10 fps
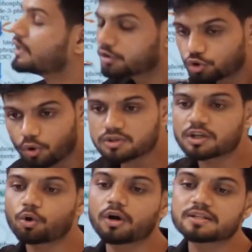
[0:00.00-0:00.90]
Those are
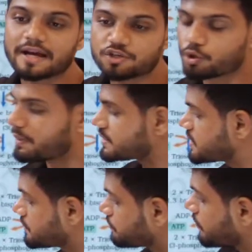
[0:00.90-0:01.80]
called as
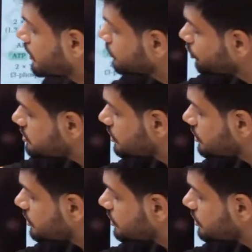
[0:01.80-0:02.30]
isomers. Those